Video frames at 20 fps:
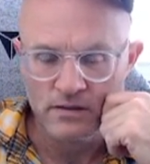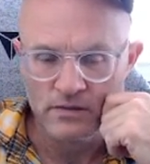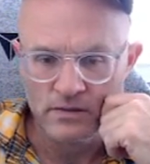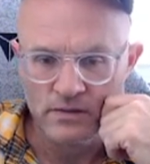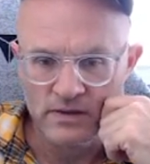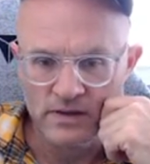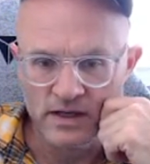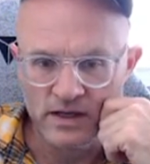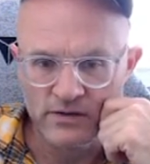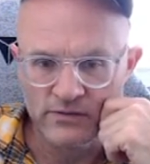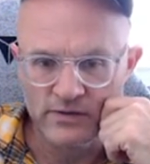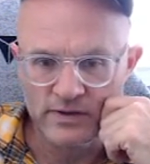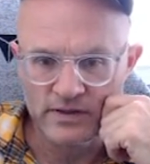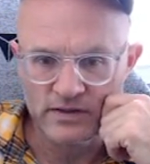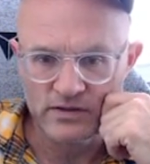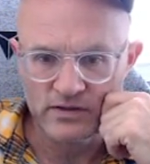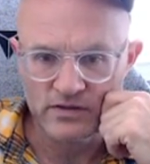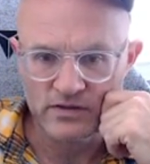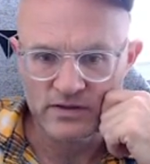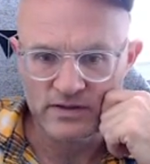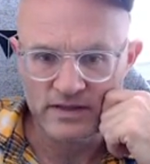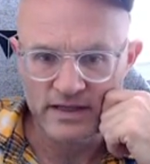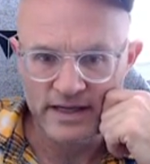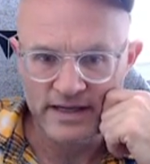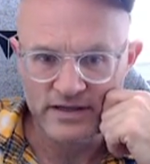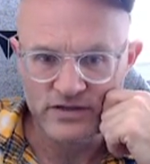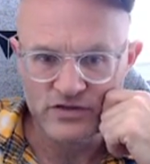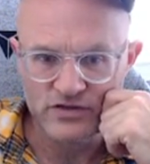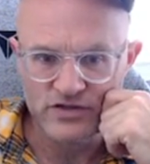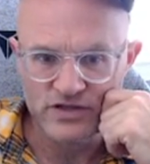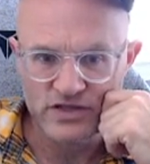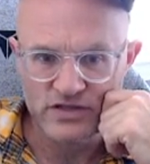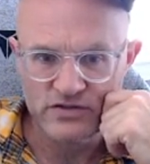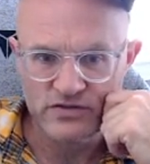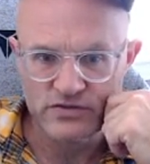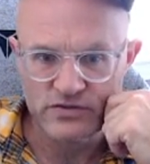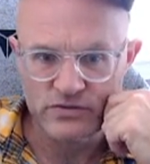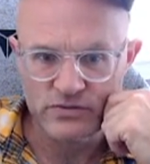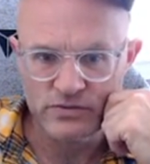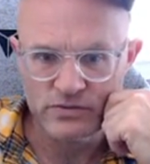Now, if we look knight
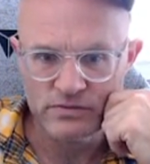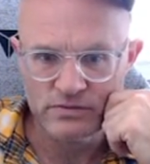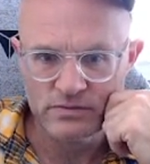g2,